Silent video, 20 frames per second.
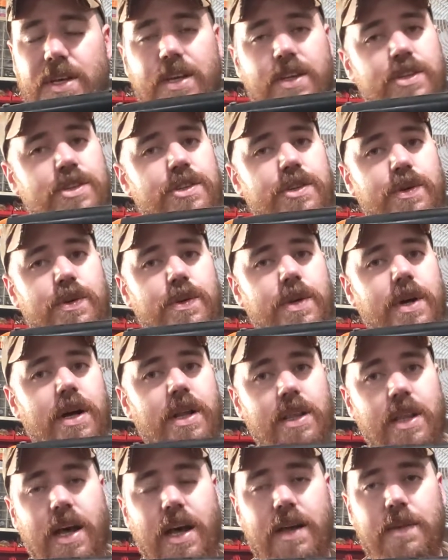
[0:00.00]
can shoot a
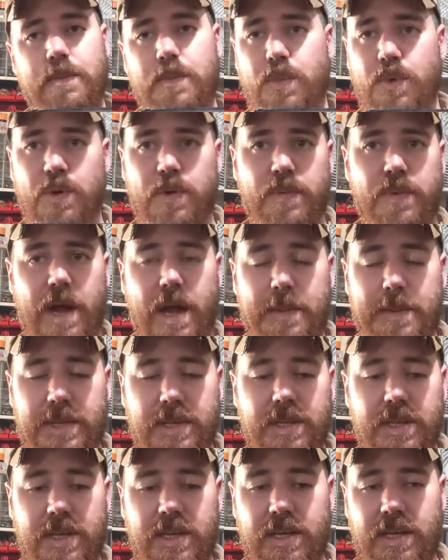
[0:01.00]
lot more
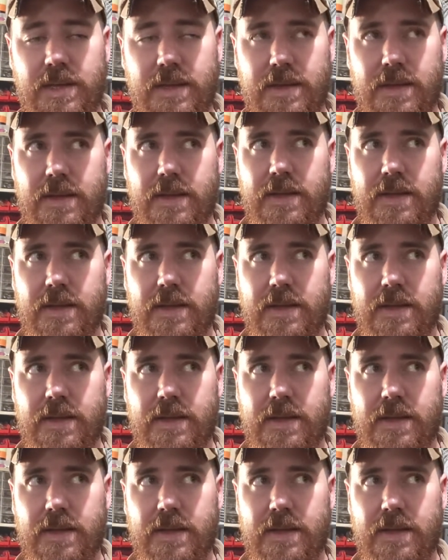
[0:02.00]
rapidly,